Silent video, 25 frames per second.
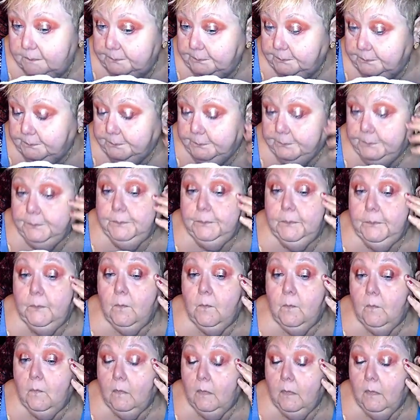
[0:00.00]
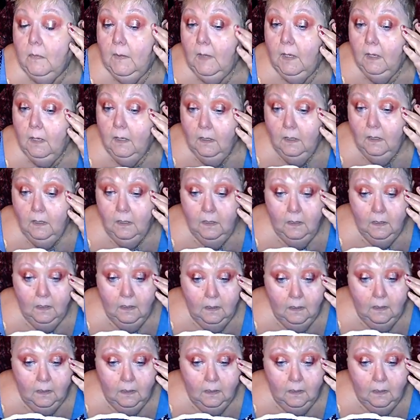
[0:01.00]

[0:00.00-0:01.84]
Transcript: Nothing is said.